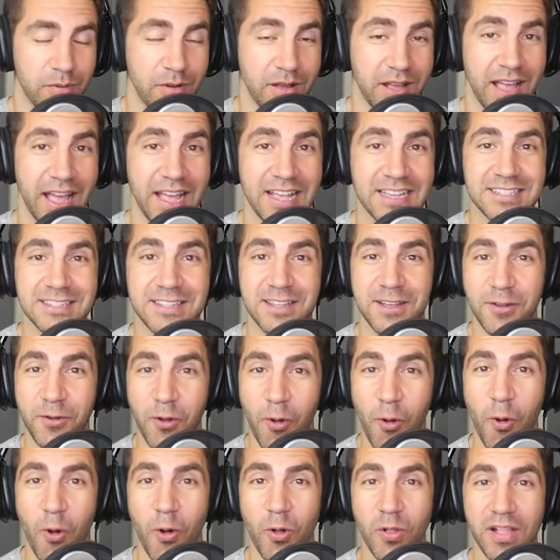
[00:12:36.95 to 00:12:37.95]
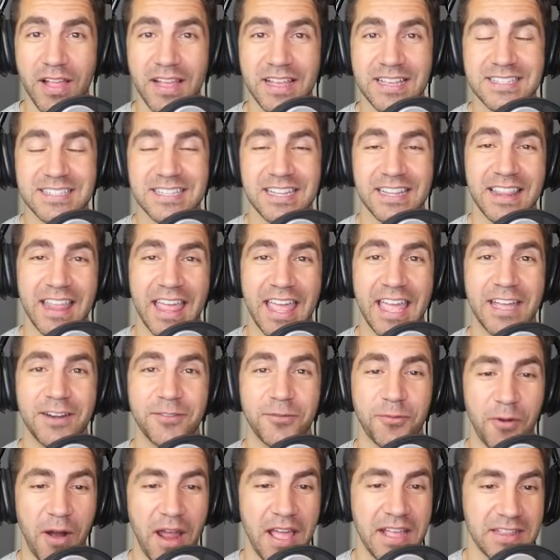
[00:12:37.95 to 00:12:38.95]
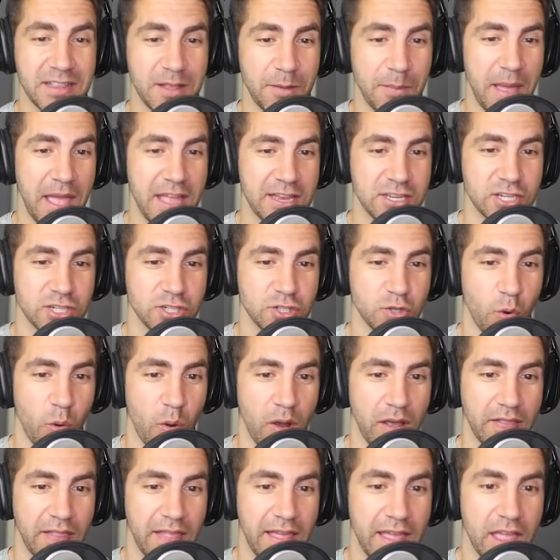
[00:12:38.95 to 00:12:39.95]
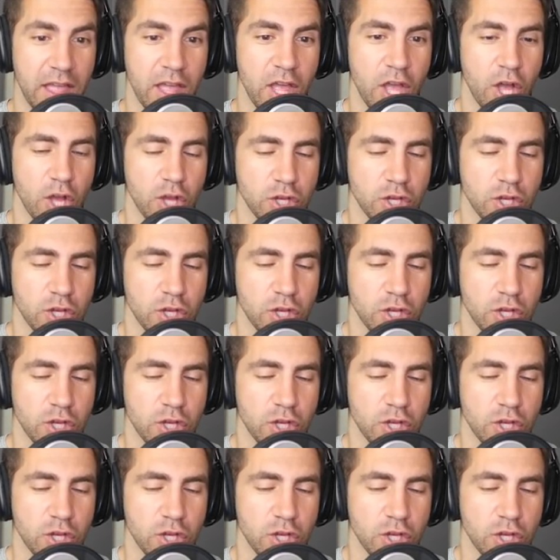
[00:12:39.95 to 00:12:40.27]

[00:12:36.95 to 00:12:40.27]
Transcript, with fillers: but guys, the goal is to land right in the magic toilet.